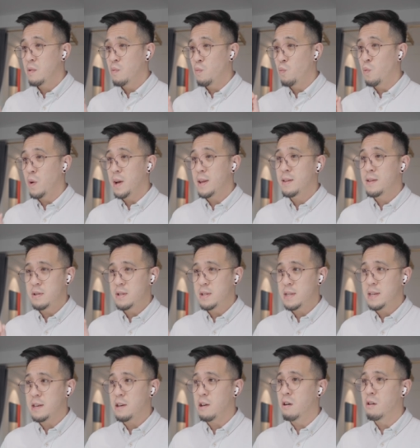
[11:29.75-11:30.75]
with
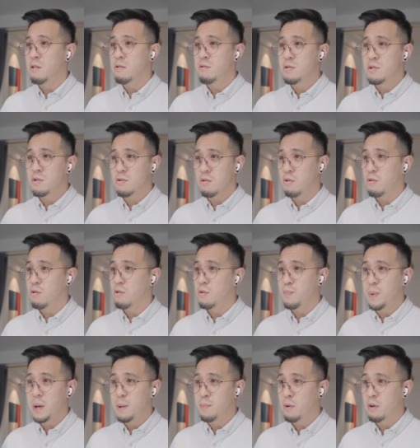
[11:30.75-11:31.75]
C E Os or
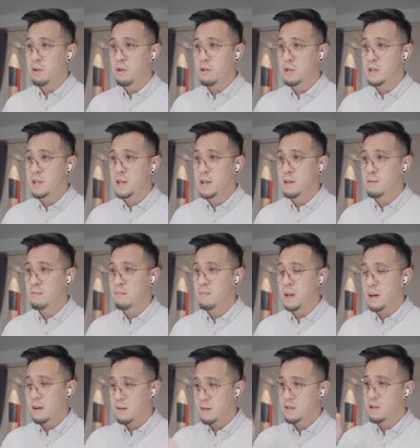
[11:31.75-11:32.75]
people on your team,
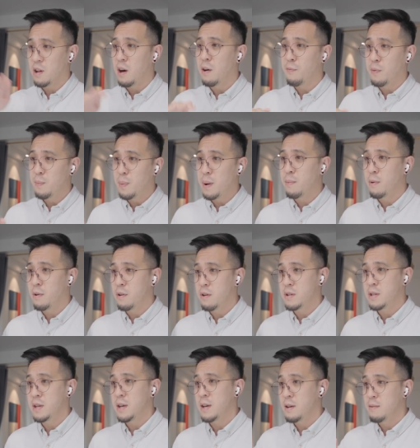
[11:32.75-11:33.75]
like start from people on your
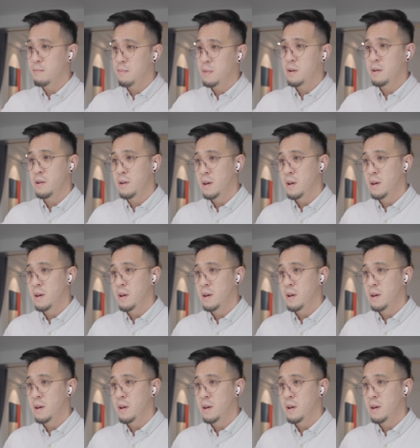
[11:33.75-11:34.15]
team,